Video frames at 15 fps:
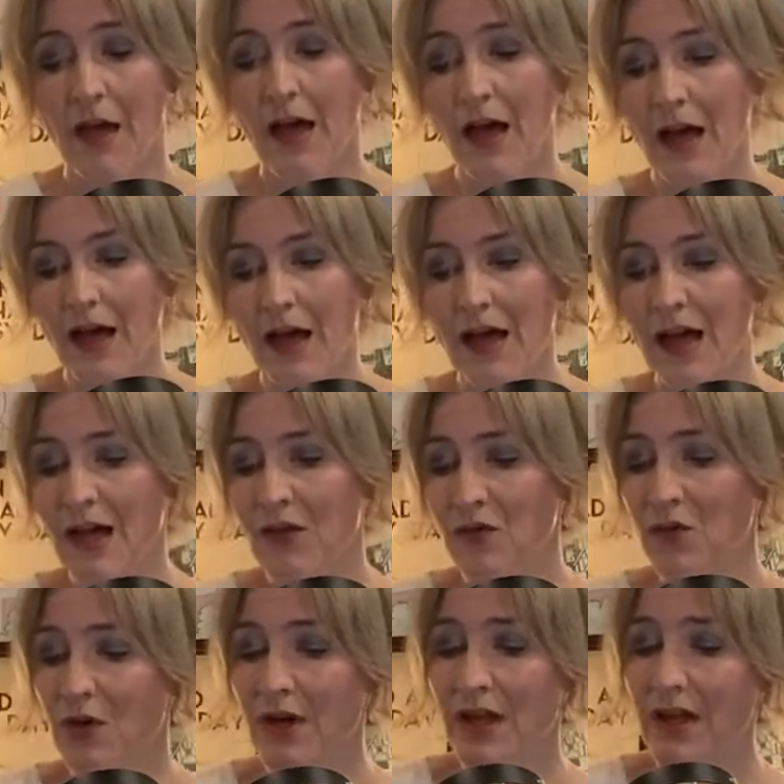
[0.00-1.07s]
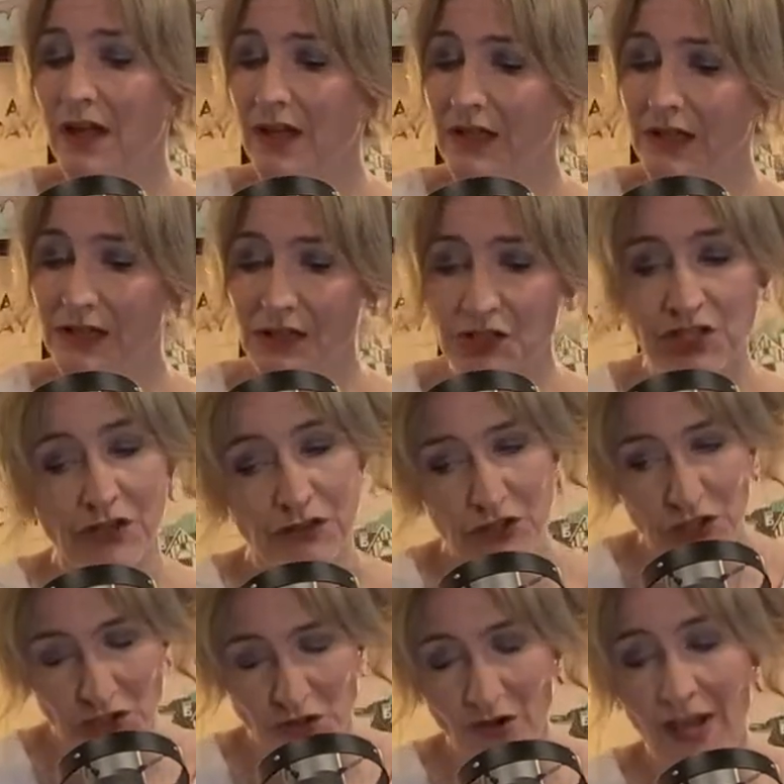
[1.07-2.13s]
I walked the
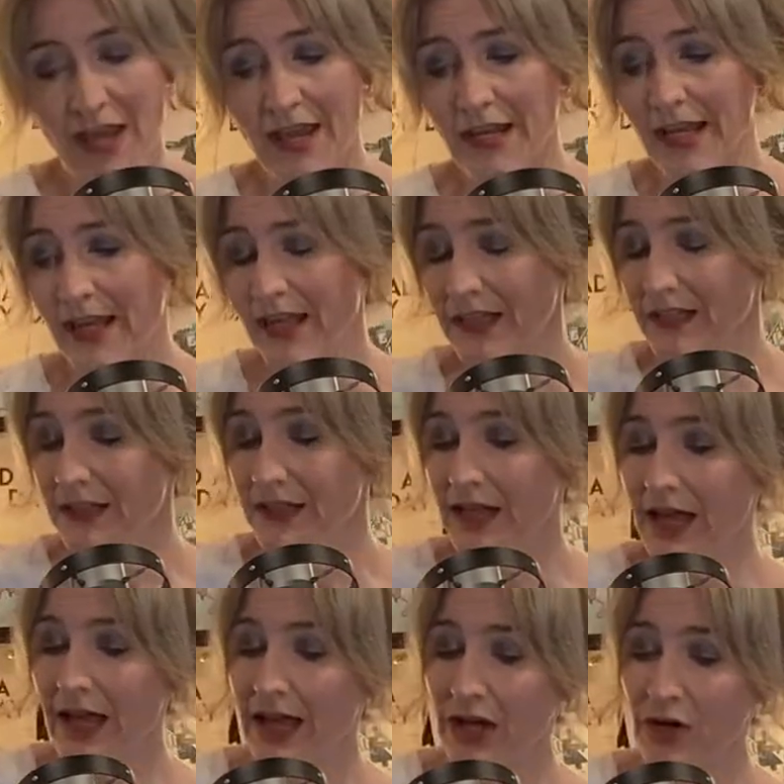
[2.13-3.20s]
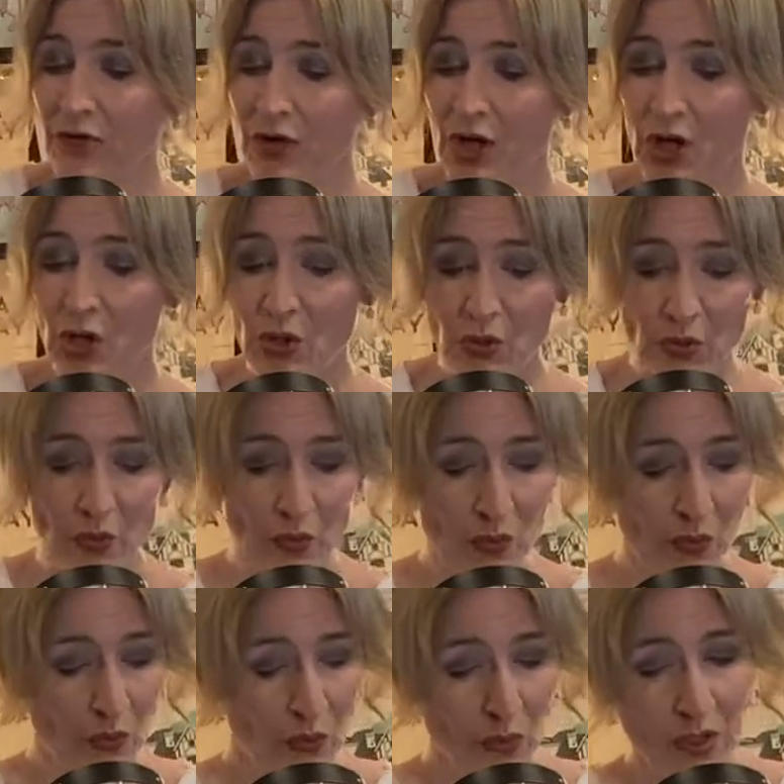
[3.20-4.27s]
straight and
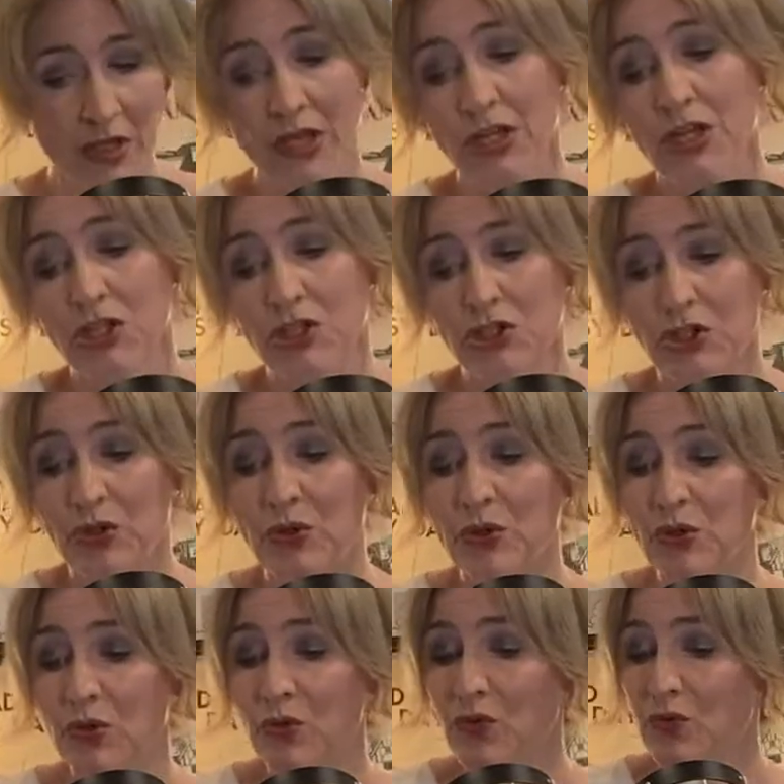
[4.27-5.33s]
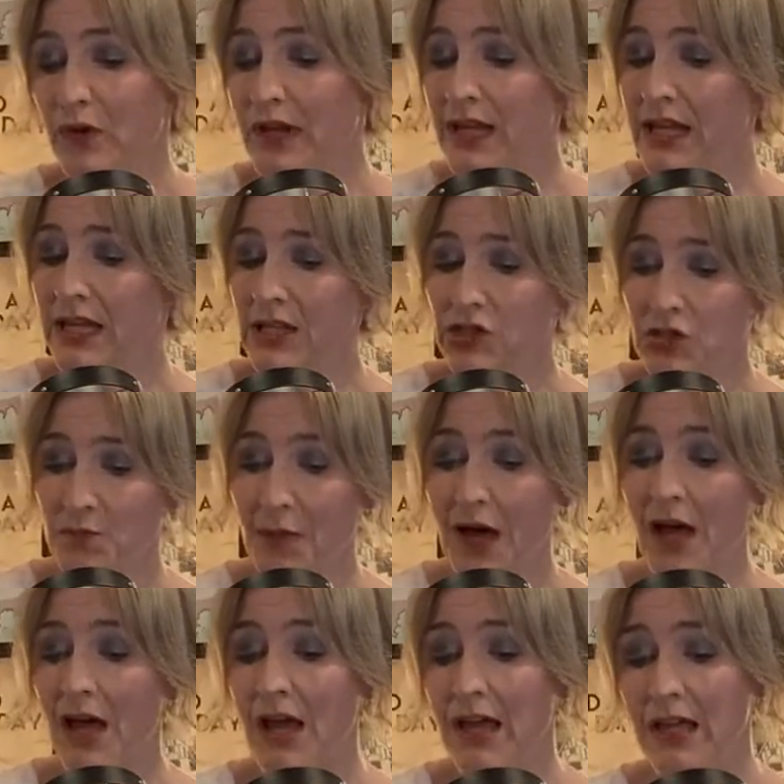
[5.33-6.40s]
narrow to reach
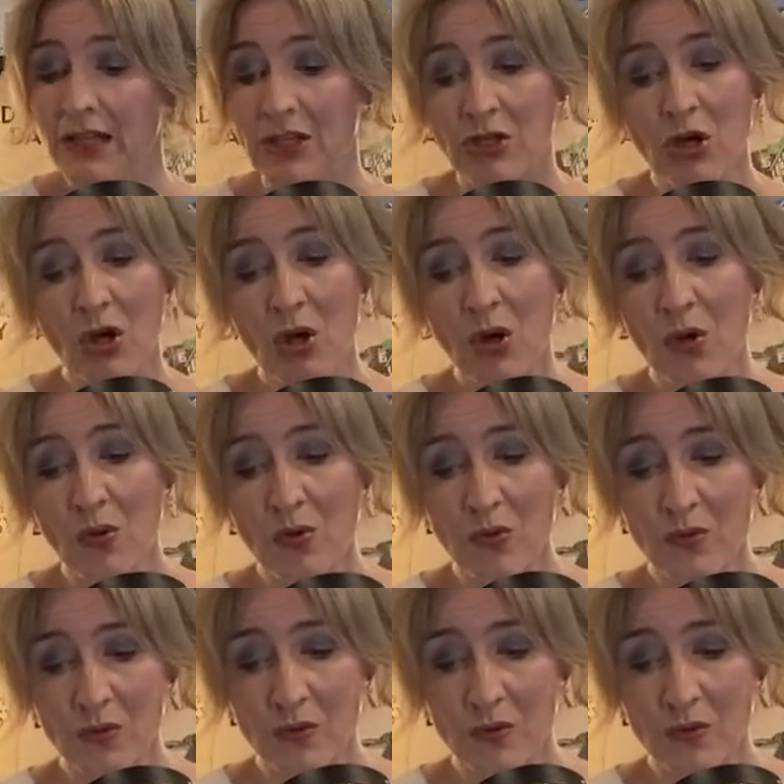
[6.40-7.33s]
my goal.